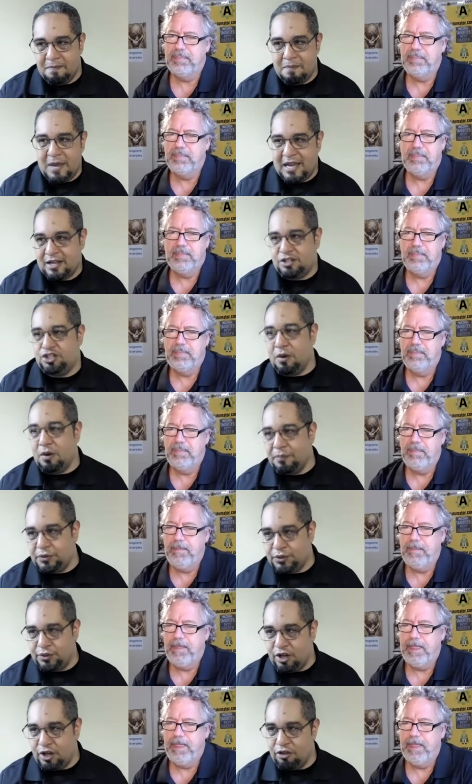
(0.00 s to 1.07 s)
Speaker 1: make it jump to
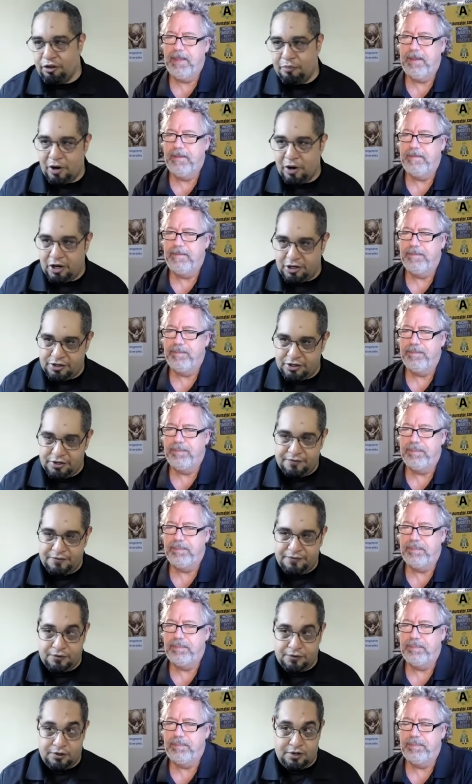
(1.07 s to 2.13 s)
the other monitor
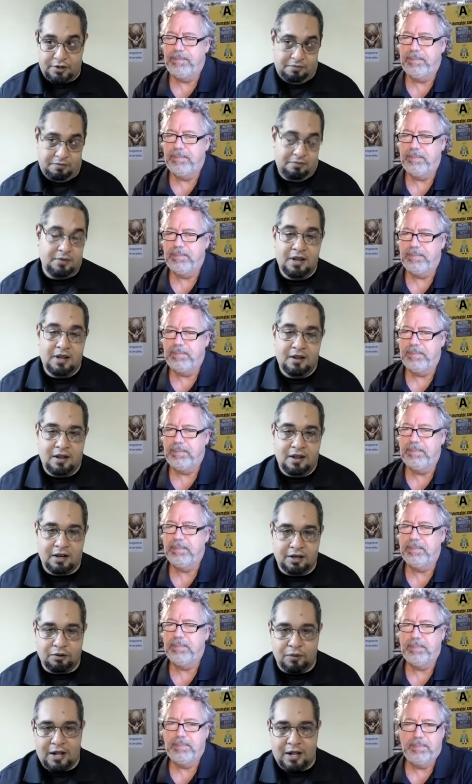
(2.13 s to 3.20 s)
for a
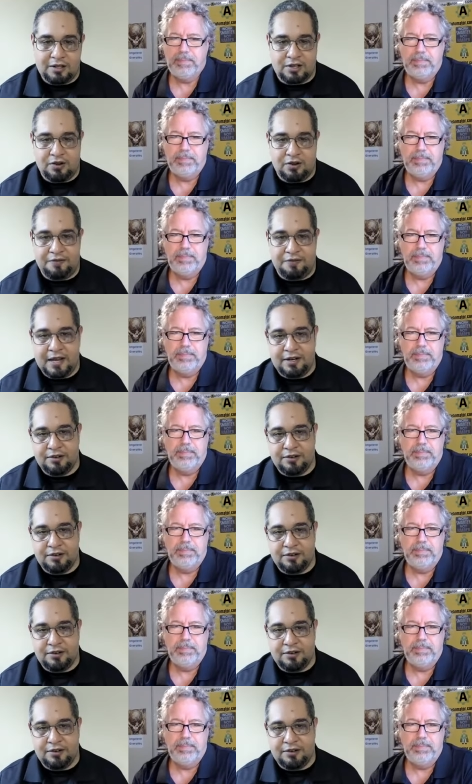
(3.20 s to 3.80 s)
little while. So if I